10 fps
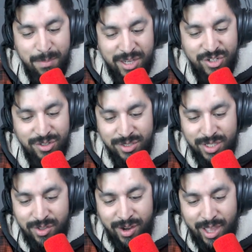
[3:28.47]
Make sure you
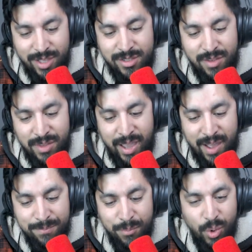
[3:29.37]
see their hands. If they
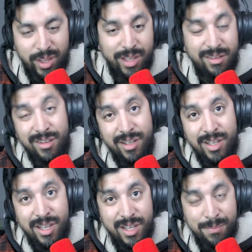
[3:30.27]
have more than
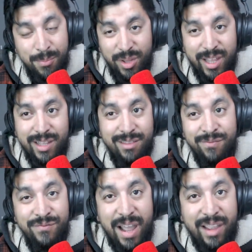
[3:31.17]

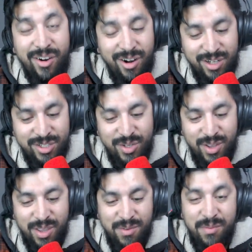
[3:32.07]
5 cards,
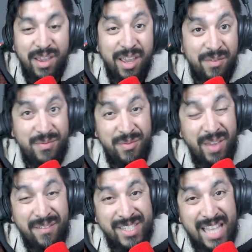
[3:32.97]
even if you
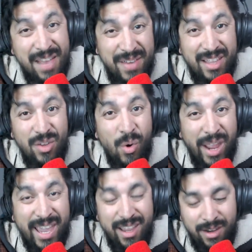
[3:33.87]
have 7 or
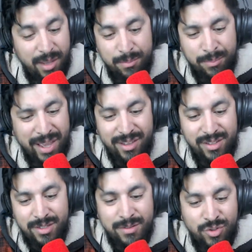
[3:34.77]
8, 9, man,
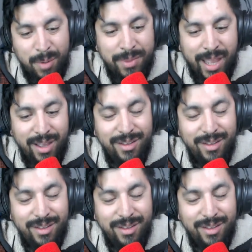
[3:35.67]
just drop that.